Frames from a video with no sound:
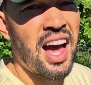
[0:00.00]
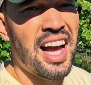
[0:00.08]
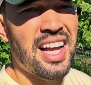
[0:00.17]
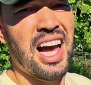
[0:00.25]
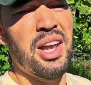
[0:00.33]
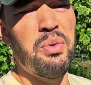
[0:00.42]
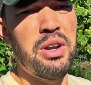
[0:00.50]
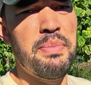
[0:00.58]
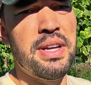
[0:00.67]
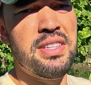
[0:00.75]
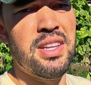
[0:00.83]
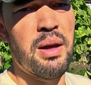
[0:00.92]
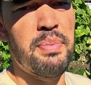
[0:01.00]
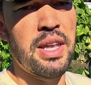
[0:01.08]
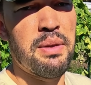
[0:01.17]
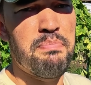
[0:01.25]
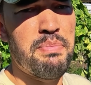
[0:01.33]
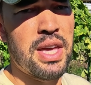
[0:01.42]
I kind of want to mix it up in
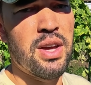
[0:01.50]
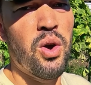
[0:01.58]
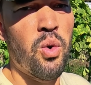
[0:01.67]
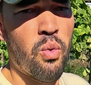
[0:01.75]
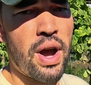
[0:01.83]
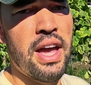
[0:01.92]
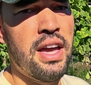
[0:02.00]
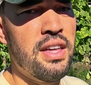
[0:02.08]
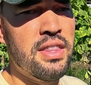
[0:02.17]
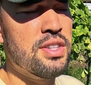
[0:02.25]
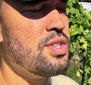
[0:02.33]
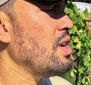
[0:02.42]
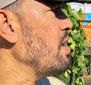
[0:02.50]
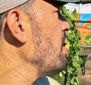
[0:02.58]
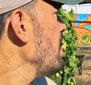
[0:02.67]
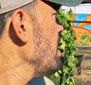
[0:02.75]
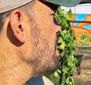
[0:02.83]
a big way this year.